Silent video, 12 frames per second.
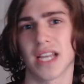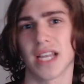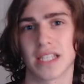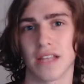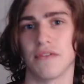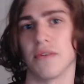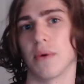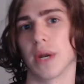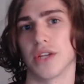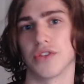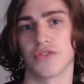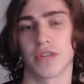Tesla
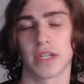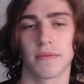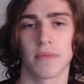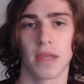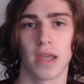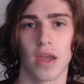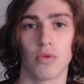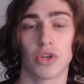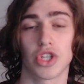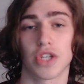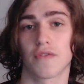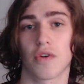V100.
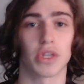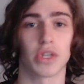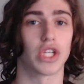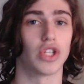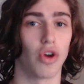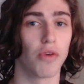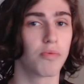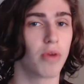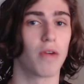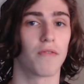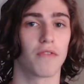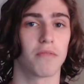Which is of course no
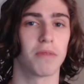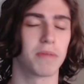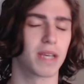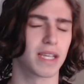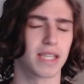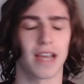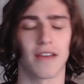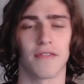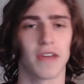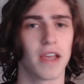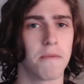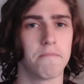problem for me because I
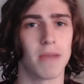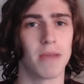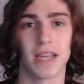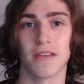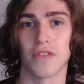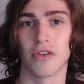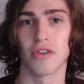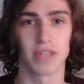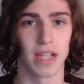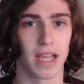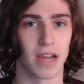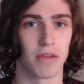have many of those
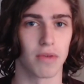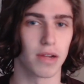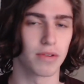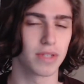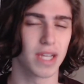laying around.